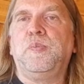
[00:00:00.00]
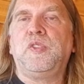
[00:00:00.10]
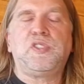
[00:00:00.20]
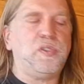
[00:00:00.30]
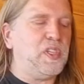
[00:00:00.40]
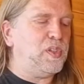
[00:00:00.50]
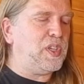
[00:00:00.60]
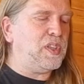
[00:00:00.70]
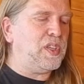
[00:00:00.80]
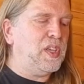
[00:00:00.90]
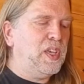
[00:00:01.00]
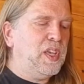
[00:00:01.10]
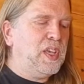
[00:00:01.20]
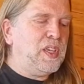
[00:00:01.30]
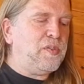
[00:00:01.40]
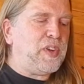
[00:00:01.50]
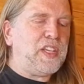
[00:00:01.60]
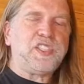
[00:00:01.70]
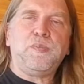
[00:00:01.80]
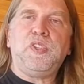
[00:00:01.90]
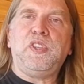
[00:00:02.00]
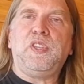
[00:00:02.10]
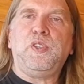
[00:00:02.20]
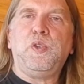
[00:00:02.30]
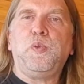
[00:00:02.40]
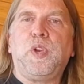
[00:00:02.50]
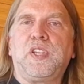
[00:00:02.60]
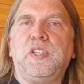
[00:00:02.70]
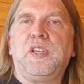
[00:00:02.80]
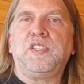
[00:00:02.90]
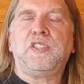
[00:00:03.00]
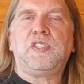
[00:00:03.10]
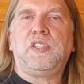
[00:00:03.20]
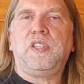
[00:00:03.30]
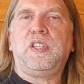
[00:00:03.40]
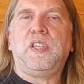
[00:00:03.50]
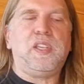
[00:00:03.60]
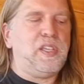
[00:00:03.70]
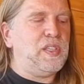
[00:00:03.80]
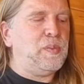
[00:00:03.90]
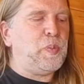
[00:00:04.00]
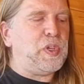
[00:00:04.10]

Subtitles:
So then you can find something that you recognize, but